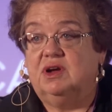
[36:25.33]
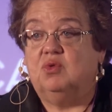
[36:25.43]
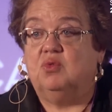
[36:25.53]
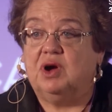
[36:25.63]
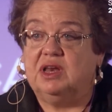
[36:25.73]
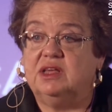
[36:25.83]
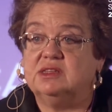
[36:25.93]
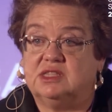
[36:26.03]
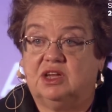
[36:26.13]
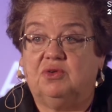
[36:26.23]
What
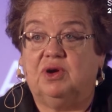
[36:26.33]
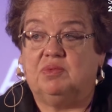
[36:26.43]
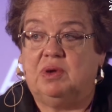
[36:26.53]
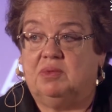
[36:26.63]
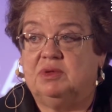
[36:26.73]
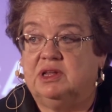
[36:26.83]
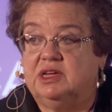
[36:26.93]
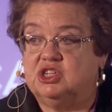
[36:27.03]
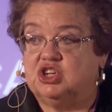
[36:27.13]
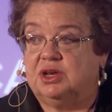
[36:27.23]
is the correct
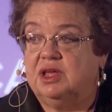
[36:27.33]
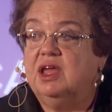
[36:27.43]
population?